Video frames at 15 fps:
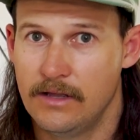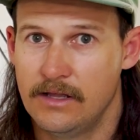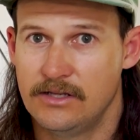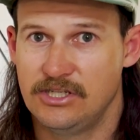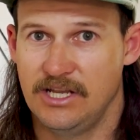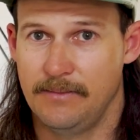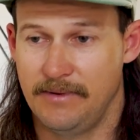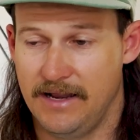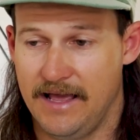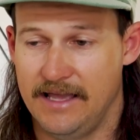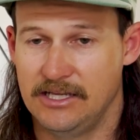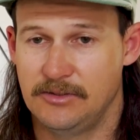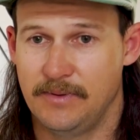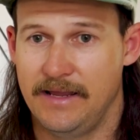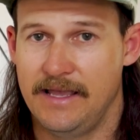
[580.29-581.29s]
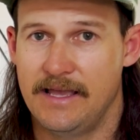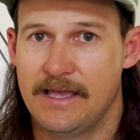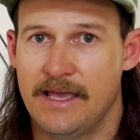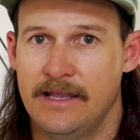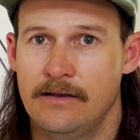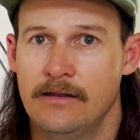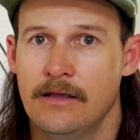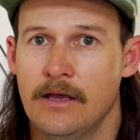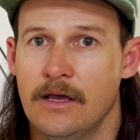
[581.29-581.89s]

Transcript: Champion HP again.